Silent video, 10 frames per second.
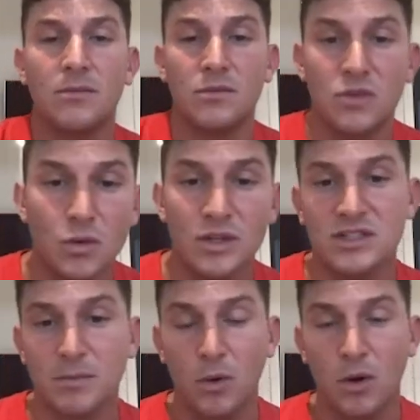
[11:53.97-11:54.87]
do this
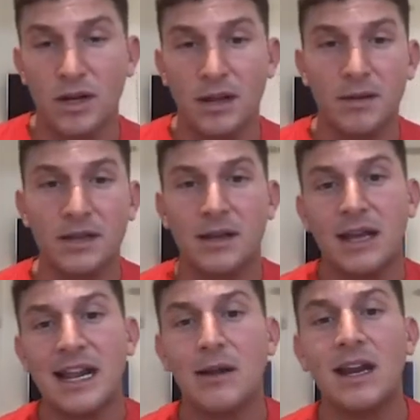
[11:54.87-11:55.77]
support and
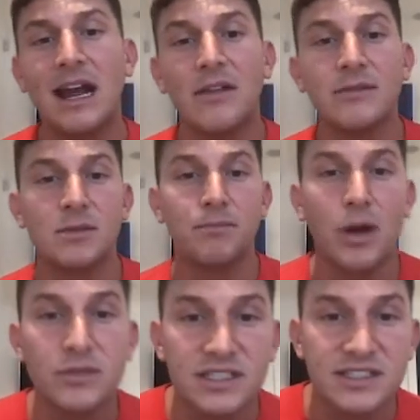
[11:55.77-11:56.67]
allow them to
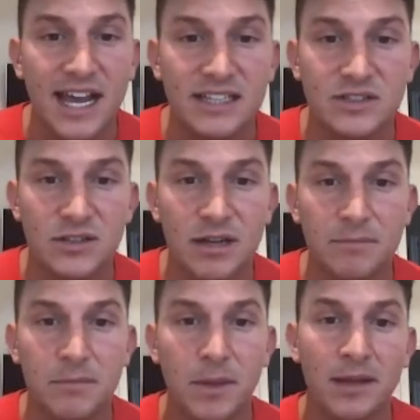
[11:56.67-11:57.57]
process text
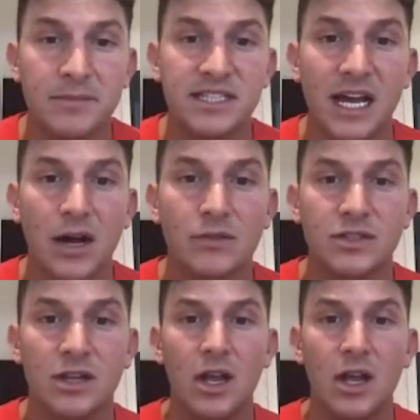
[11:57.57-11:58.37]
by themselves and